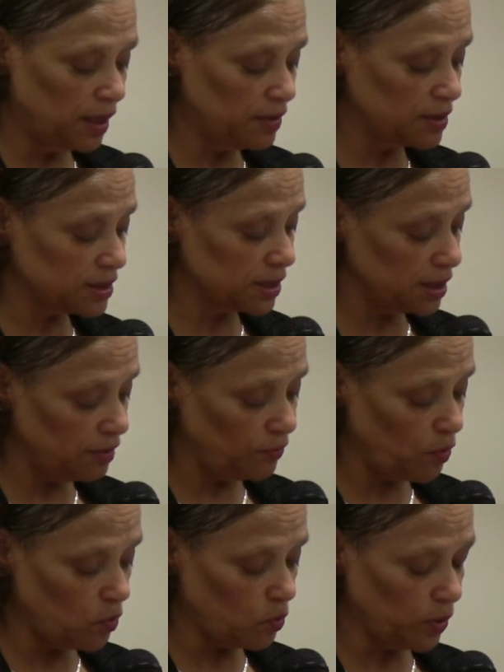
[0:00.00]
in the city of
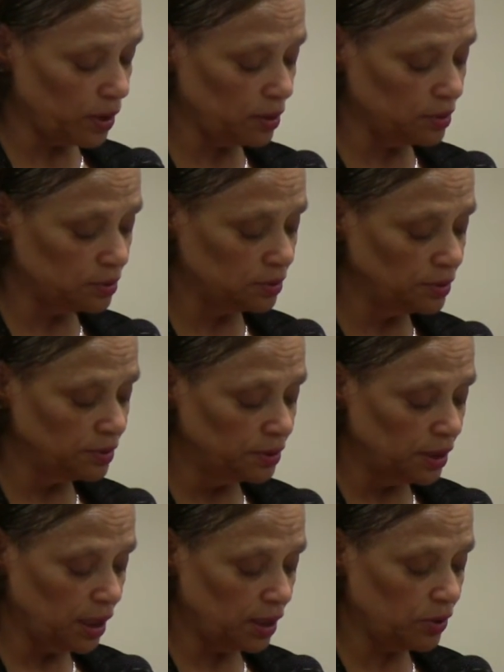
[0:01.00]
Hopewell,
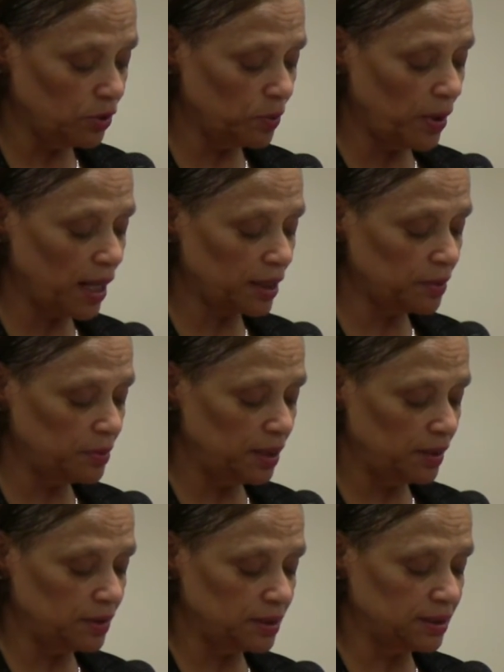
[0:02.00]
and hereby
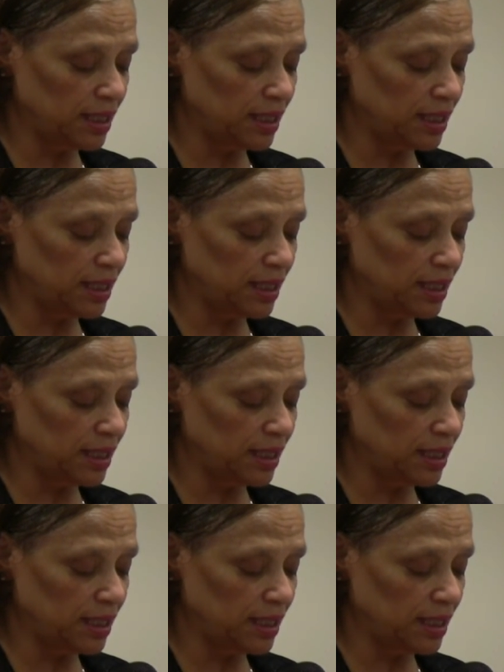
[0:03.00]
commend the